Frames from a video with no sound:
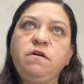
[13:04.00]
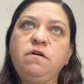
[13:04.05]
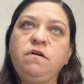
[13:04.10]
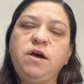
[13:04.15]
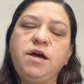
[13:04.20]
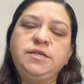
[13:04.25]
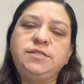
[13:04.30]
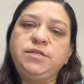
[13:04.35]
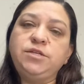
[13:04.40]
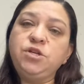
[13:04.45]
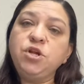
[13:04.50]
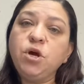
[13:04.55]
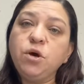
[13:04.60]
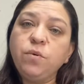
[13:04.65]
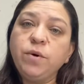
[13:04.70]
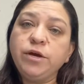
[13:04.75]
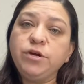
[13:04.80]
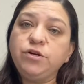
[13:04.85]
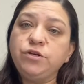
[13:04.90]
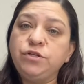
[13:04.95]
said no,
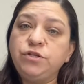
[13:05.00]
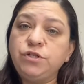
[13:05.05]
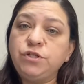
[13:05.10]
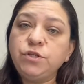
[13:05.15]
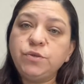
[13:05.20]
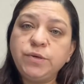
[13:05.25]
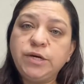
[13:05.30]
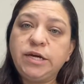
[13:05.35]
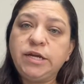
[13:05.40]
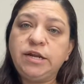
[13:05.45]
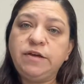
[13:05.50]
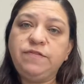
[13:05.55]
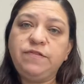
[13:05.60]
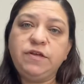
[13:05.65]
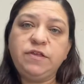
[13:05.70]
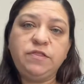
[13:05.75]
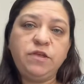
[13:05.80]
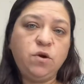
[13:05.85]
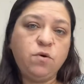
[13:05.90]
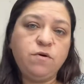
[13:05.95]
I couldn't do it, and
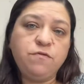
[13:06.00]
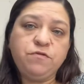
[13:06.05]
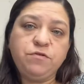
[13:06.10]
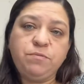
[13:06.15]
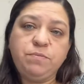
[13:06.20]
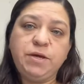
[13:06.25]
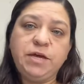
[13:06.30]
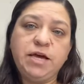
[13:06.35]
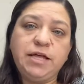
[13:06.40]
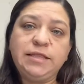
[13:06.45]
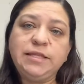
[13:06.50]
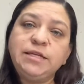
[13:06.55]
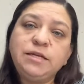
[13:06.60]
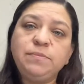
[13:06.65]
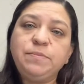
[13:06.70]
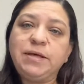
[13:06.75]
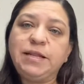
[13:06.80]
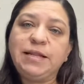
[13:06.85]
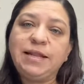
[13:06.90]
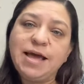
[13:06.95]
then they offered me a little
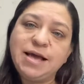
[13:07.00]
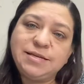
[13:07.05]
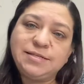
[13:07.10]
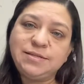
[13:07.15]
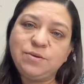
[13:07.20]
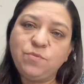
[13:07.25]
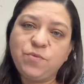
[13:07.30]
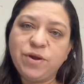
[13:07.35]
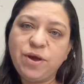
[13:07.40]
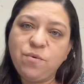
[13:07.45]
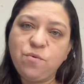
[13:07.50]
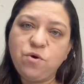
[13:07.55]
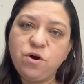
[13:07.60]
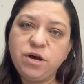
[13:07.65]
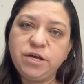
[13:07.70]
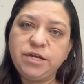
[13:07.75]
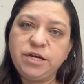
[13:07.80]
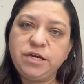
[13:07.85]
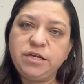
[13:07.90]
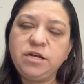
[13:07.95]
bit less than what I
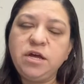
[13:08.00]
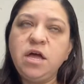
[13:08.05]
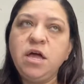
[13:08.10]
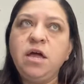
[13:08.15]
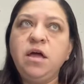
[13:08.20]
wanted,